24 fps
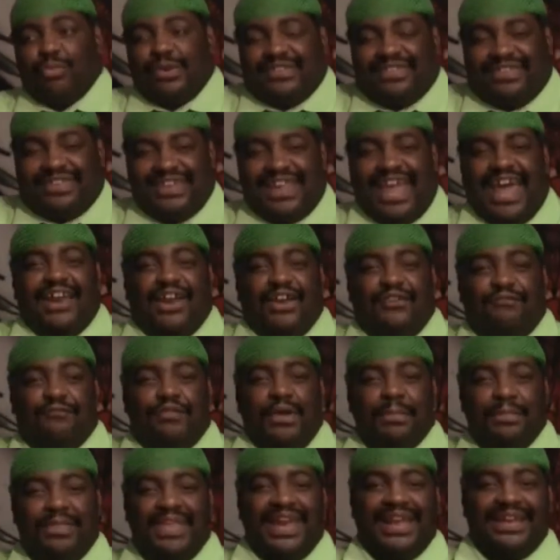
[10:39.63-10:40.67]
was scattered
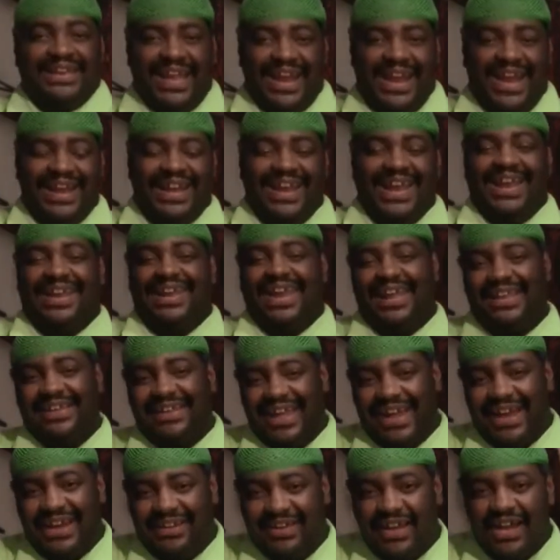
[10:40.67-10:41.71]
from their land and they
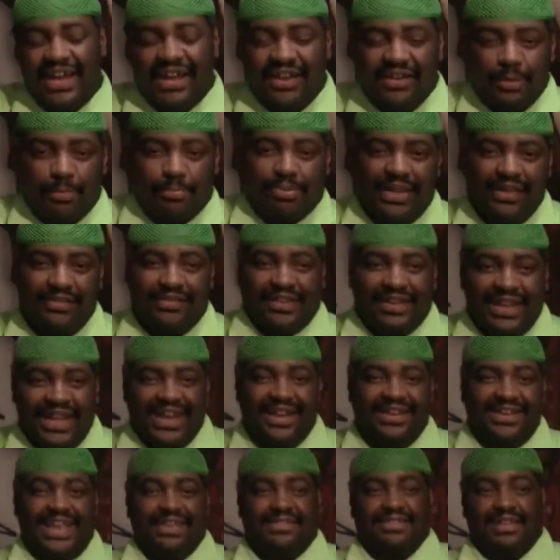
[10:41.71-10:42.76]
laid the pleasant
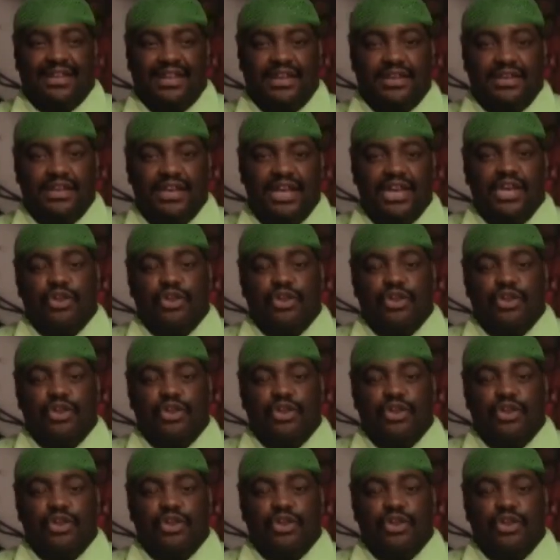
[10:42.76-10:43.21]
land desolate.